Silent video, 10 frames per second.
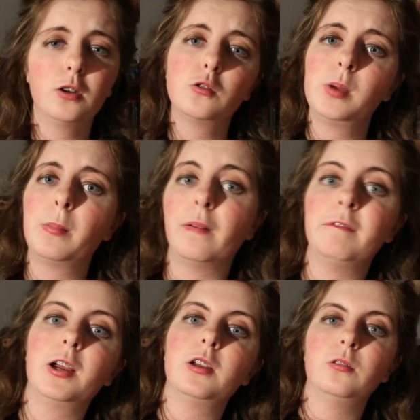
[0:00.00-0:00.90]
which will be up
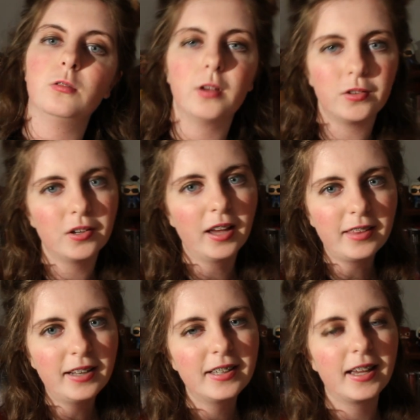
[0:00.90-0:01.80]
very soon, so I'll see you guys
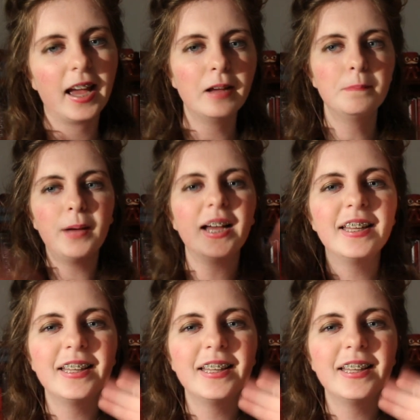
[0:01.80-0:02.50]
then. Okay, bye!